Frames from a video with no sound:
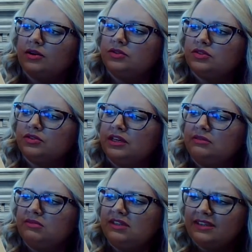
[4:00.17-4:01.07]
who
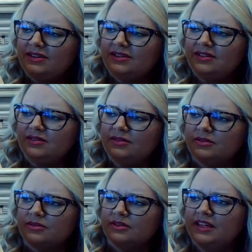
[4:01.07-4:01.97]
screamed,
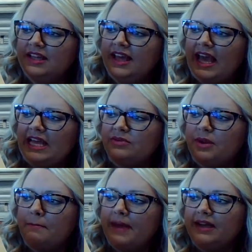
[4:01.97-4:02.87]
ew
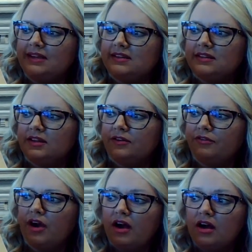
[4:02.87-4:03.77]
reminded the
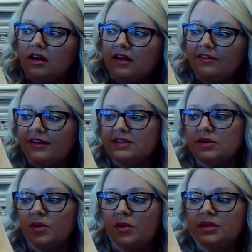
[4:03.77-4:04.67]
frog of
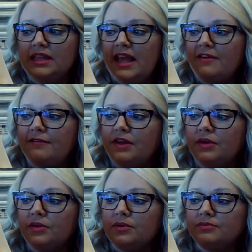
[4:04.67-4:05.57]
his old
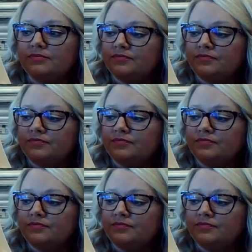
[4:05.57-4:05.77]
nephew.